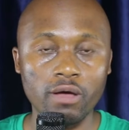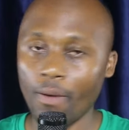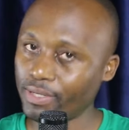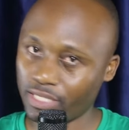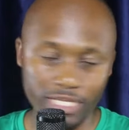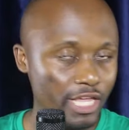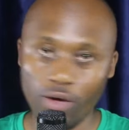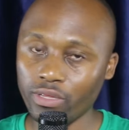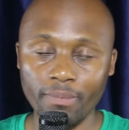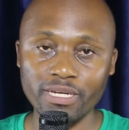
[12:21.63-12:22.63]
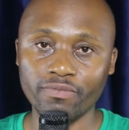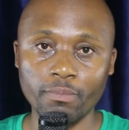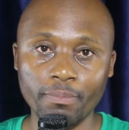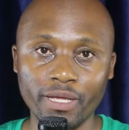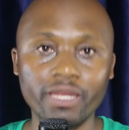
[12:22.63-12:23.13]
I was clear on the matter from
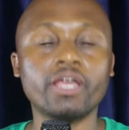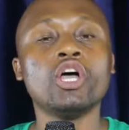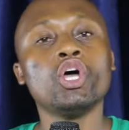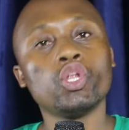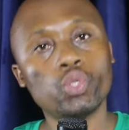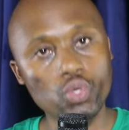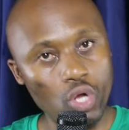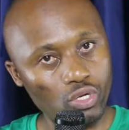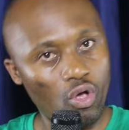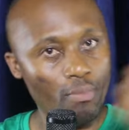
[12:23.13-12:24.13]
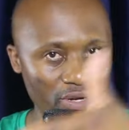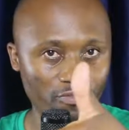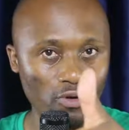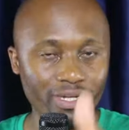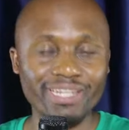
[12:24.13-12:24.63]
the beginning. Do not commit
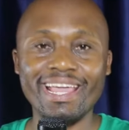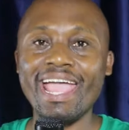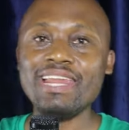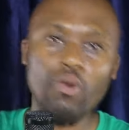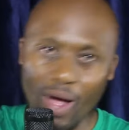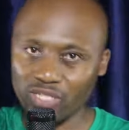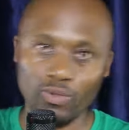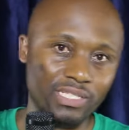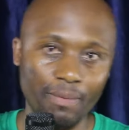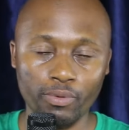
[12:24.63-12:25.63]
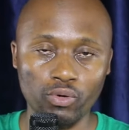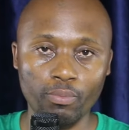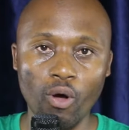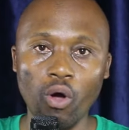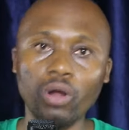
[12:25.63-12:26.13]
fraud in anyone's WhatsApp group
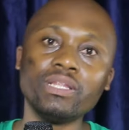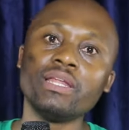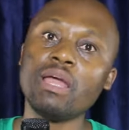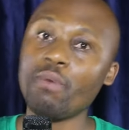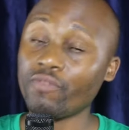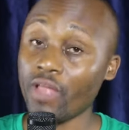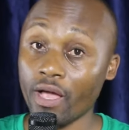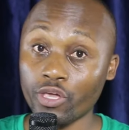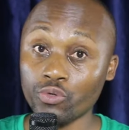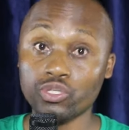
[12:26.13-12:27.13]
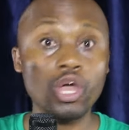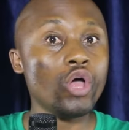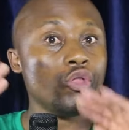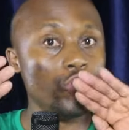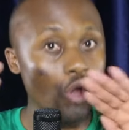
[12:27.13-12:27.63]
on the name of the accused.
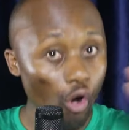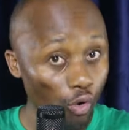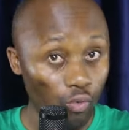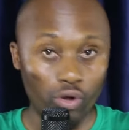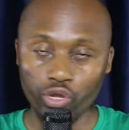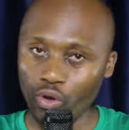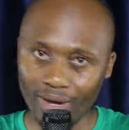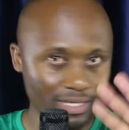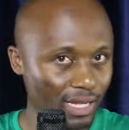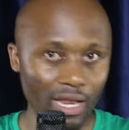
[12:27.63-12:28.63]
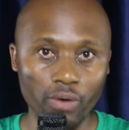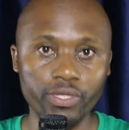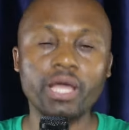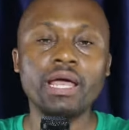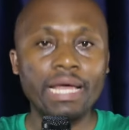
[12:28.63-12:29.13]
No, no one is allowed.
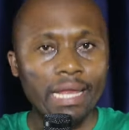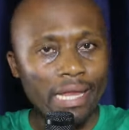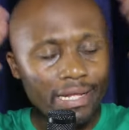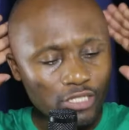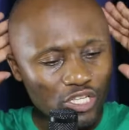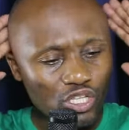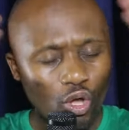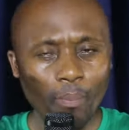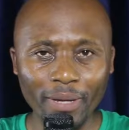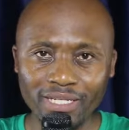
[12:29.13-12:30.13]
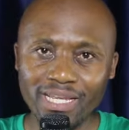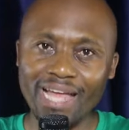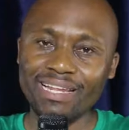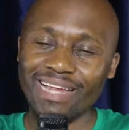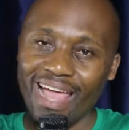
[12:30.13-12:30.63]
Let's stop it,
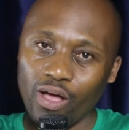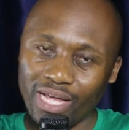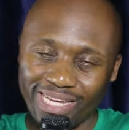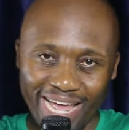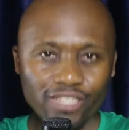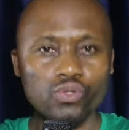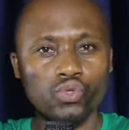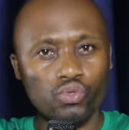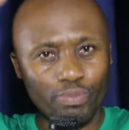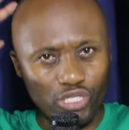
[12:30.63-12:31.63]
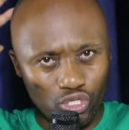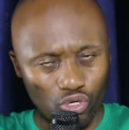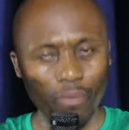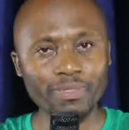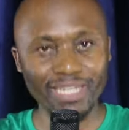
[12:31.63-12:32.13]
and it has to be
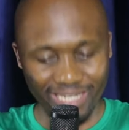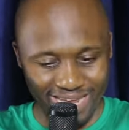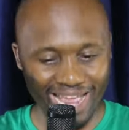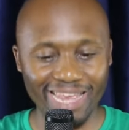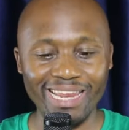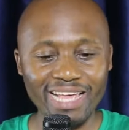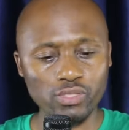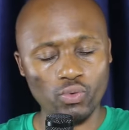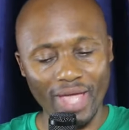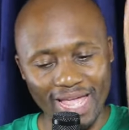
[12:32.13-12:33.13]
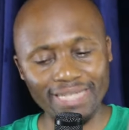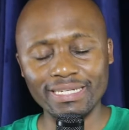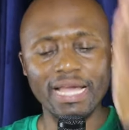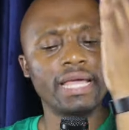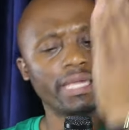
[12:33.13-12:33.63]
stopped here. It has to end
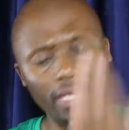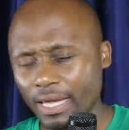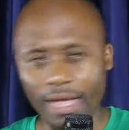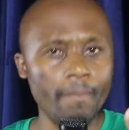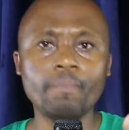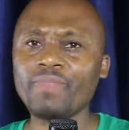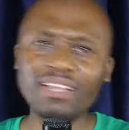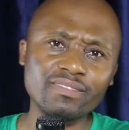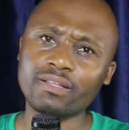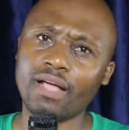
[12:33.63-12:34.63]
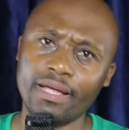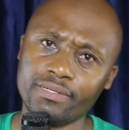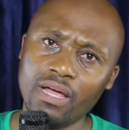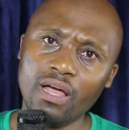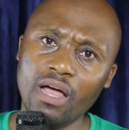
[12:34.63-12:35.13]
here. That's it,
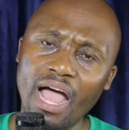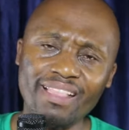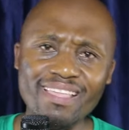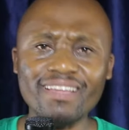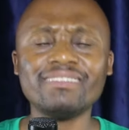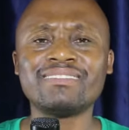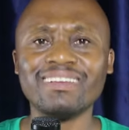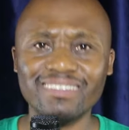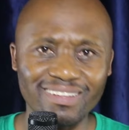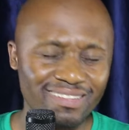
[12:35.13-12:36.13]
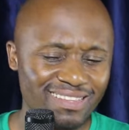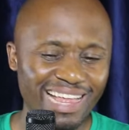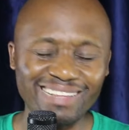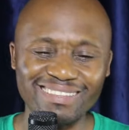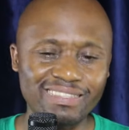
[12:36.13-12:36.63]
guys. I think it's just
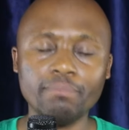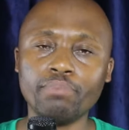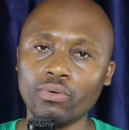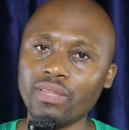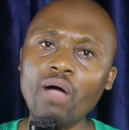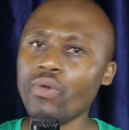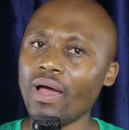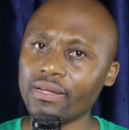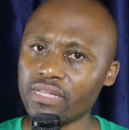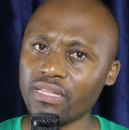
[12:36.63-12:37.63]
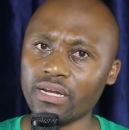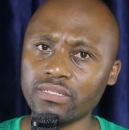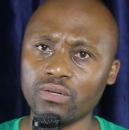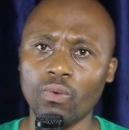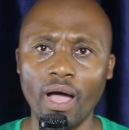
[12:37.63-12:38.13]
that simple. Now you understand the
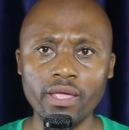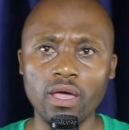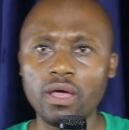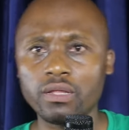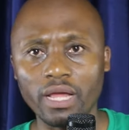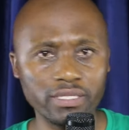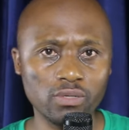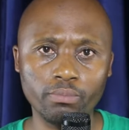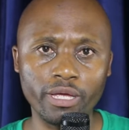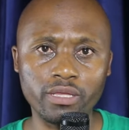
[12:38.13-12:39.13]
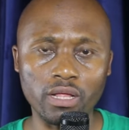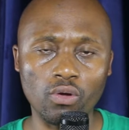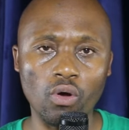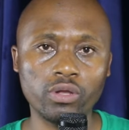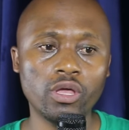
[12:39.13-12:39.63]
reason why Ntanzi made that
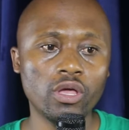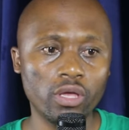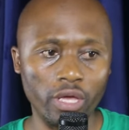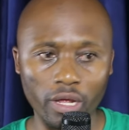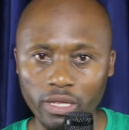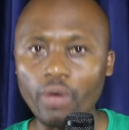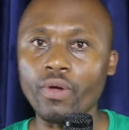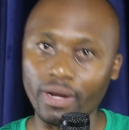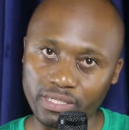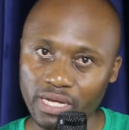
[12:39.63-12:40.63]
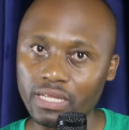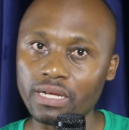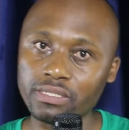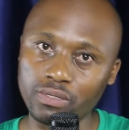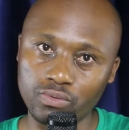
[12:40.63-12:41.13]
call. Now you understand the
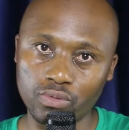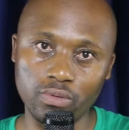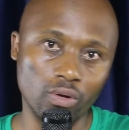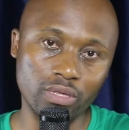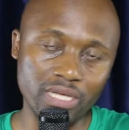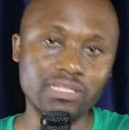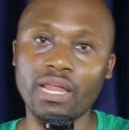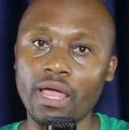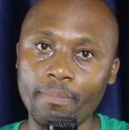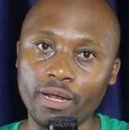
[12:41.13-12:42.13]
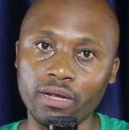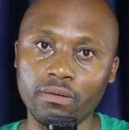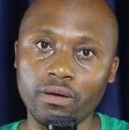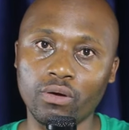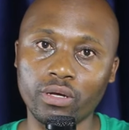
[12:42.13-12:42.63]
reasons, local things that are happening
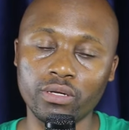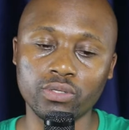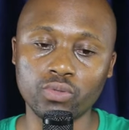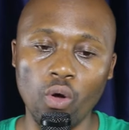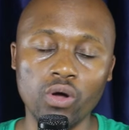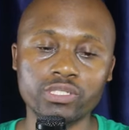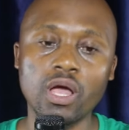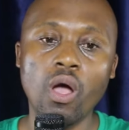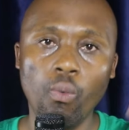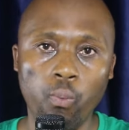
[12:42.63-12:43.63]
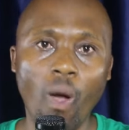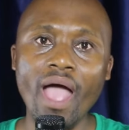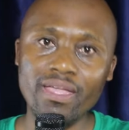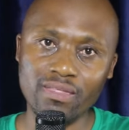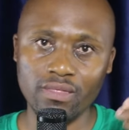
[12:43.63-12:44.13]
in court.
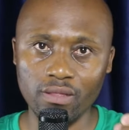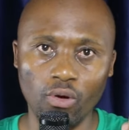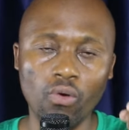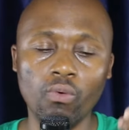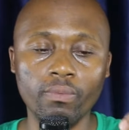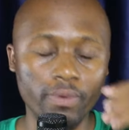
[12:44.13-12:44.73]
Why, local?